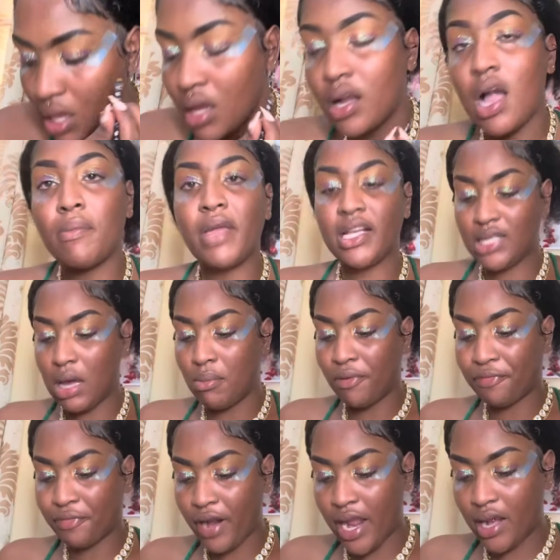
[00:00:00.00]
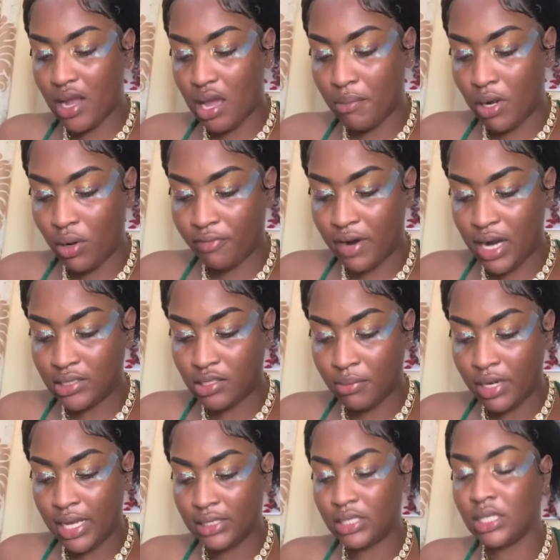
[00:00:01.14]
Come here, see I'm a friend, I'm a lover, so I'm
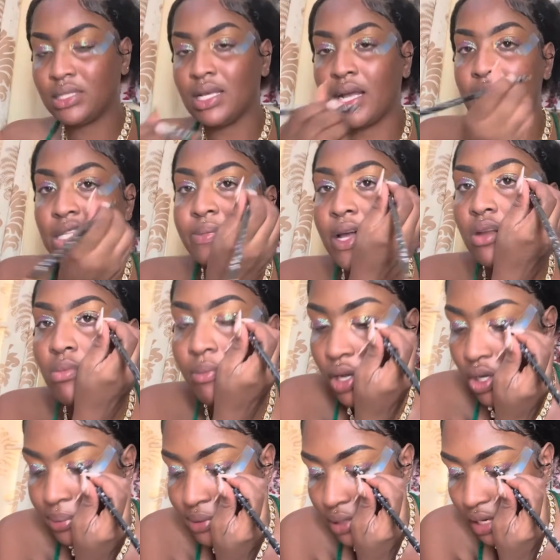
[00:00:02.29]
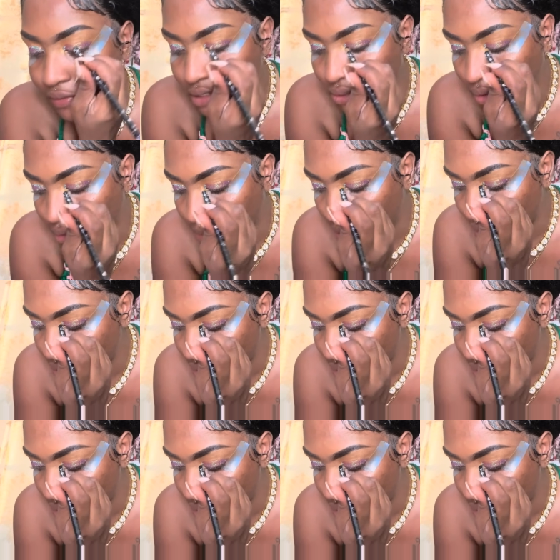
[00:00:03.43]
not check stock. Guys, but I do my makeup so nothing sweet me.